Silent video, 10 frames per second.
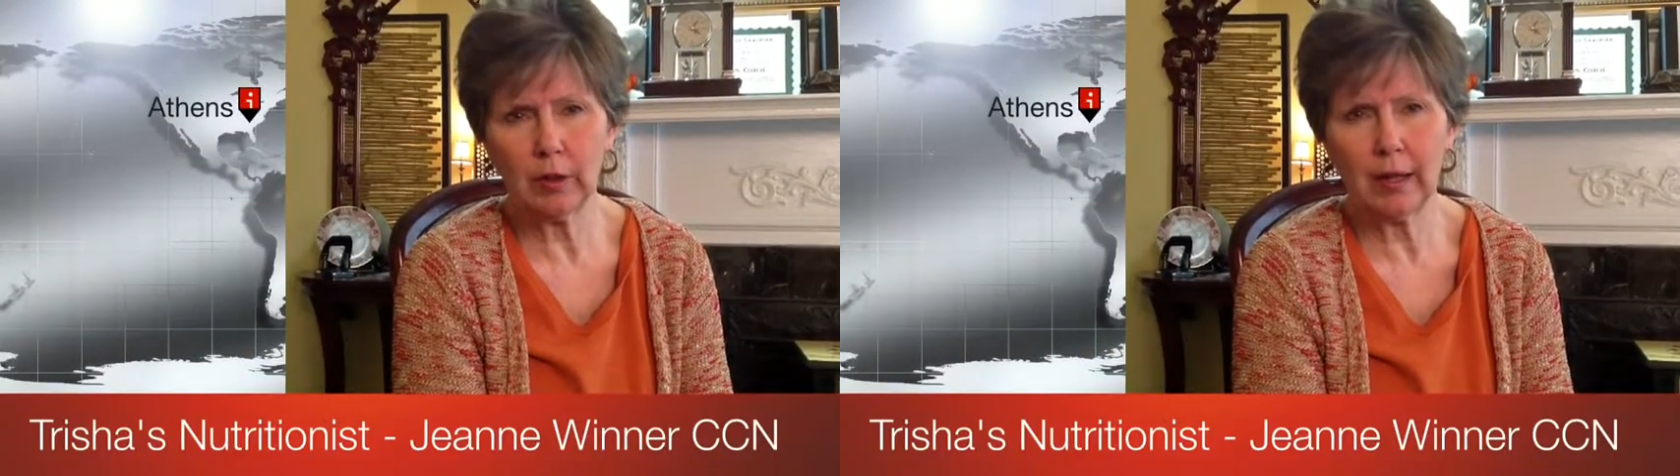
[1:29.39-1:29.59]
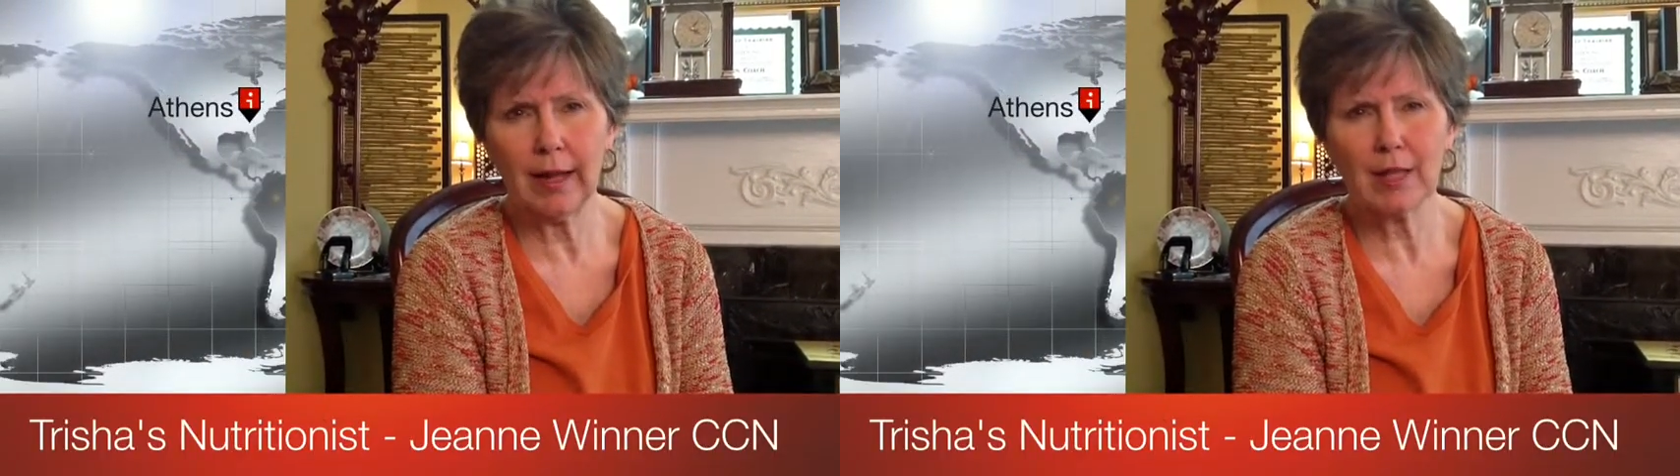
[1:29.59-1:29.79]

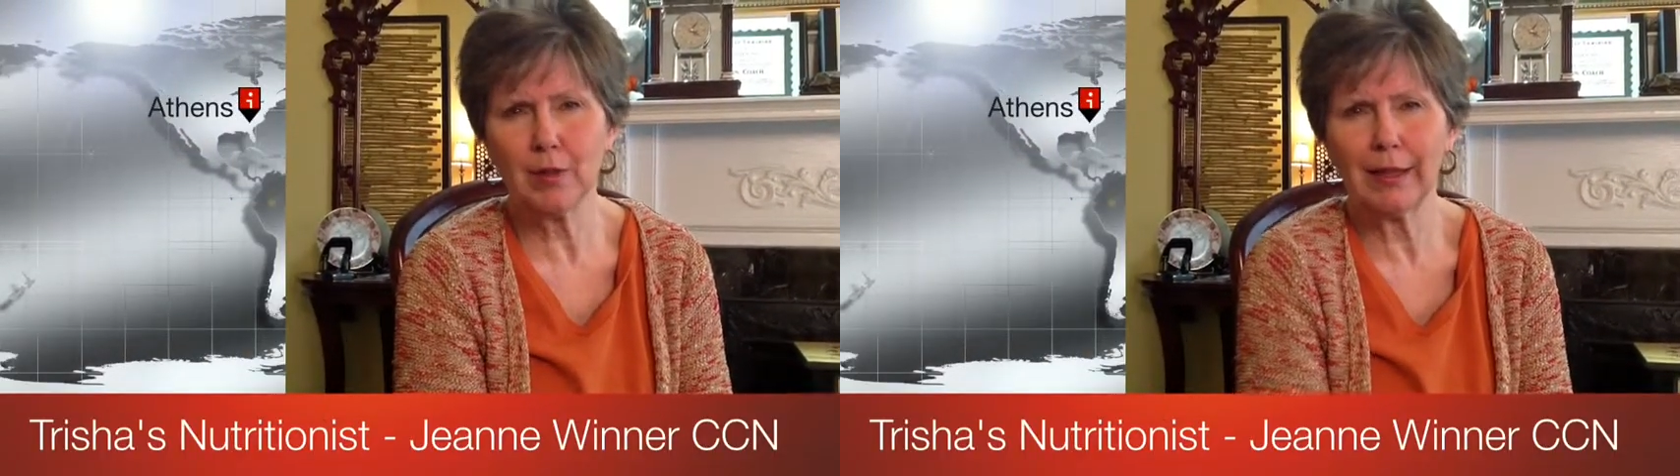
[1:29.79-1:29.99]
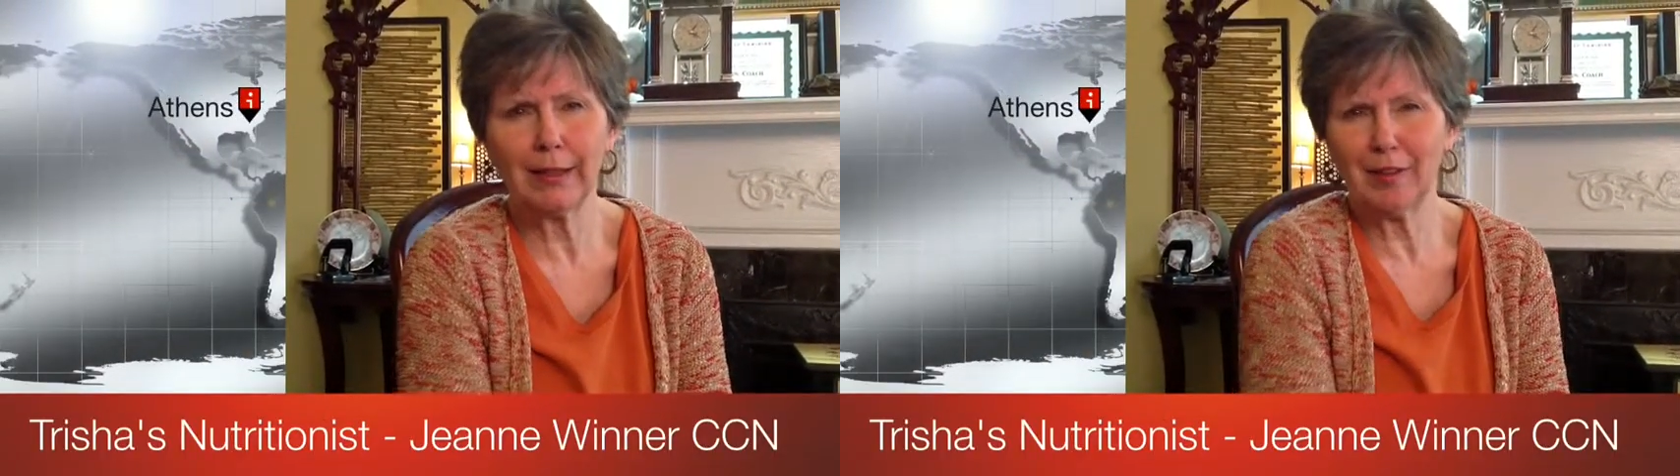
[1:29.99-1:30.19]
and
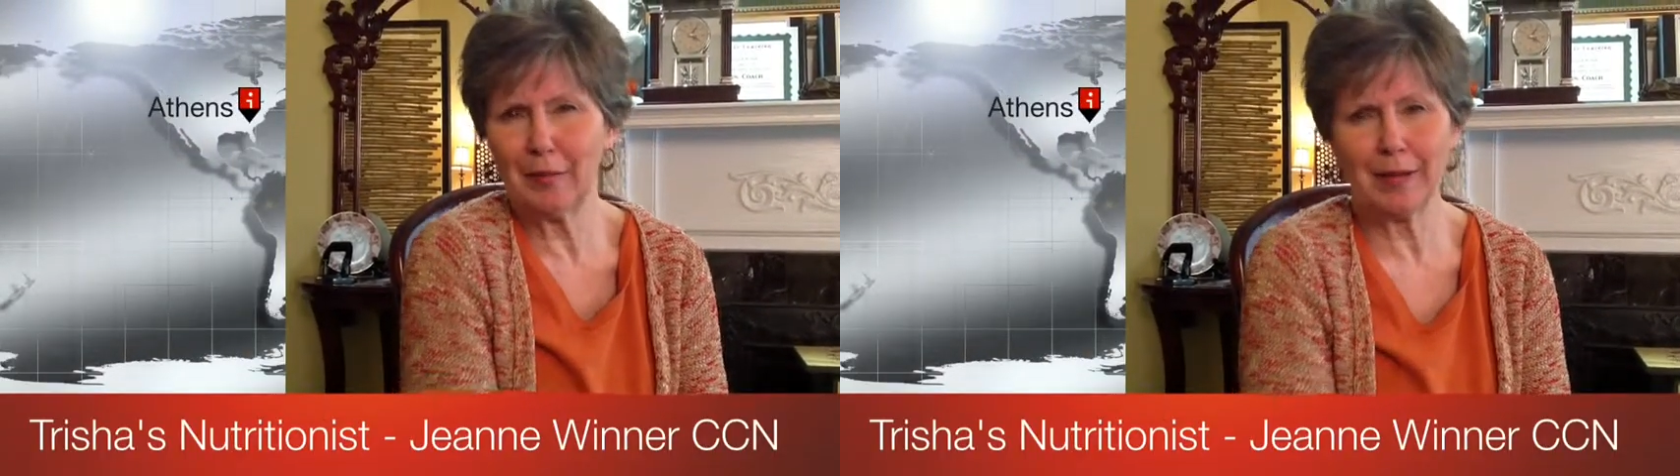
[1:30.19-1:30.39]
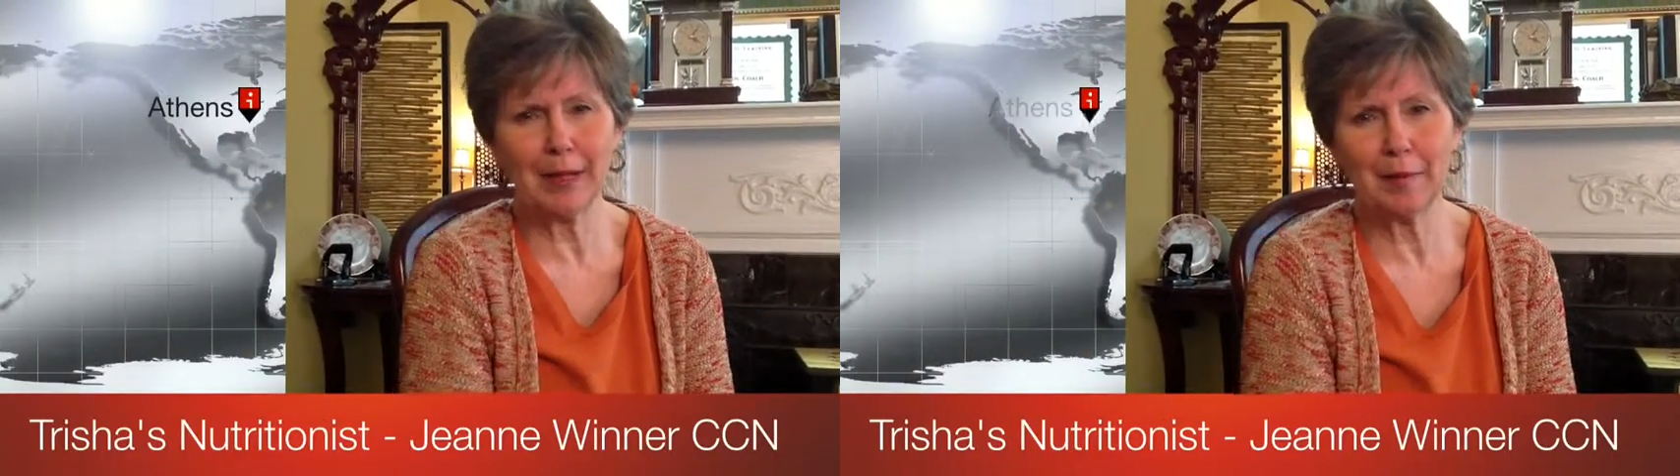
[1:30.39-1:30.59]
that's what I love
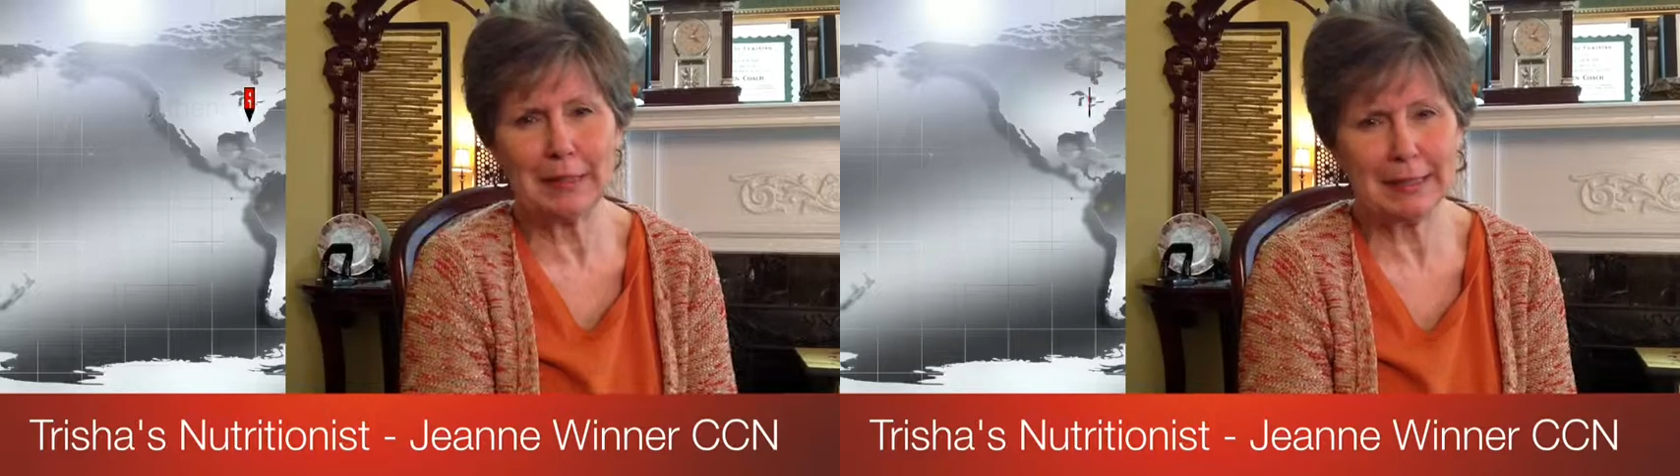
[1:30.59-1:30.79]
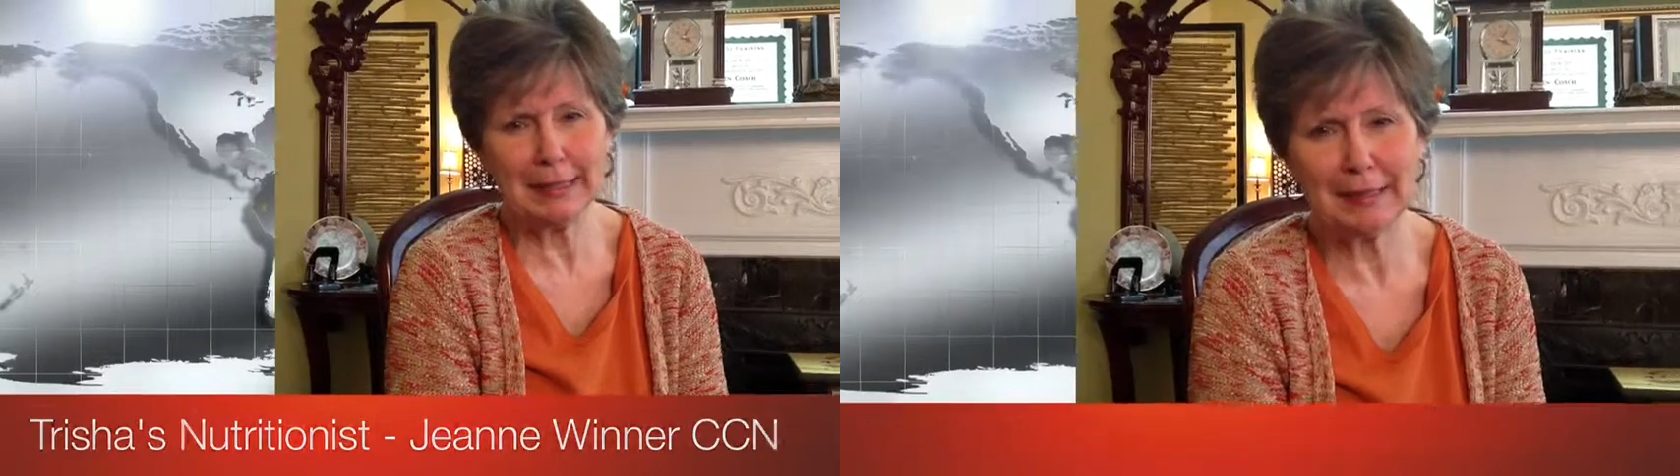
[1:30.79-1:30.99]
about
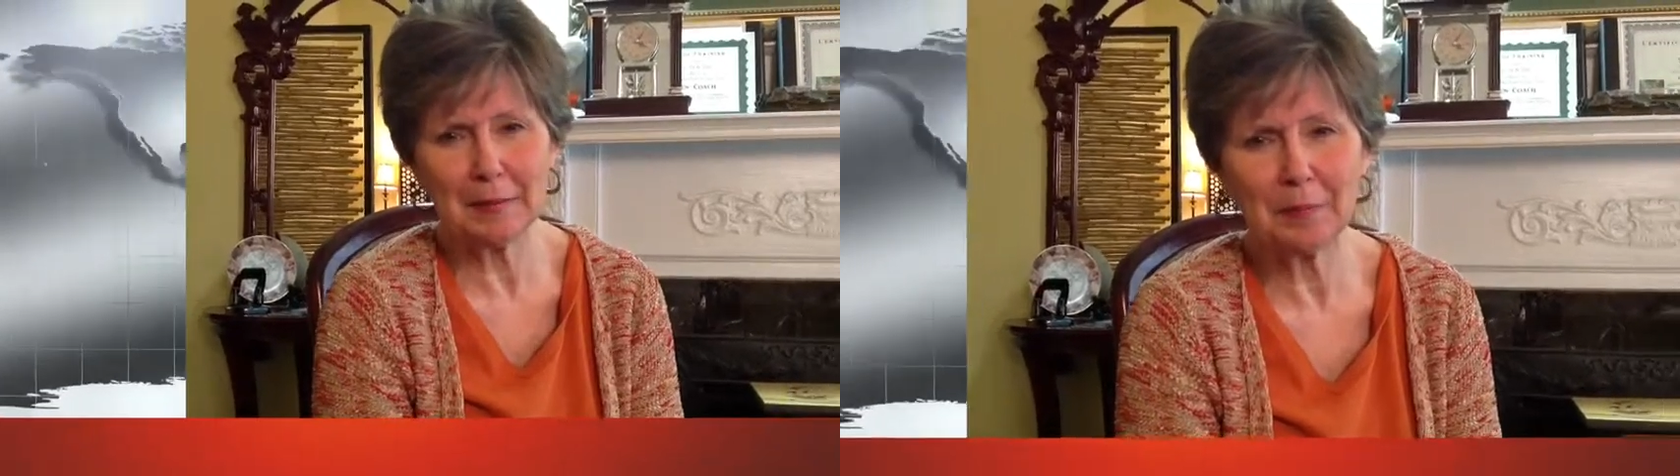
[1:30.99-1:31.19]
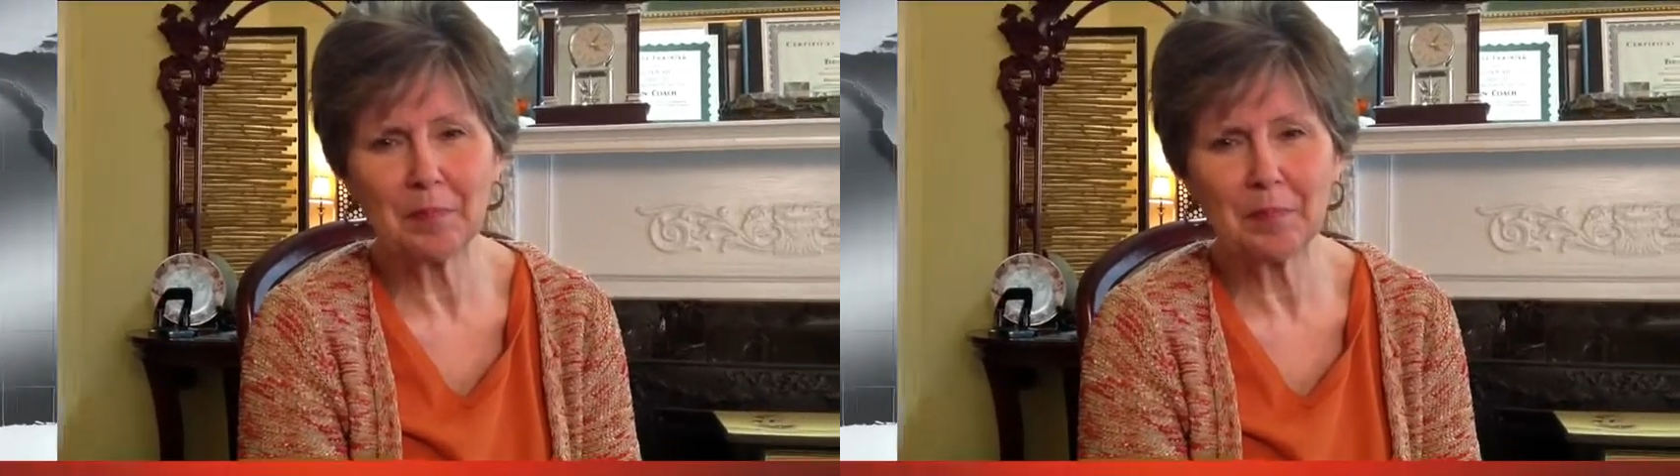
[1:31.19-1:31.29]
coming to see them.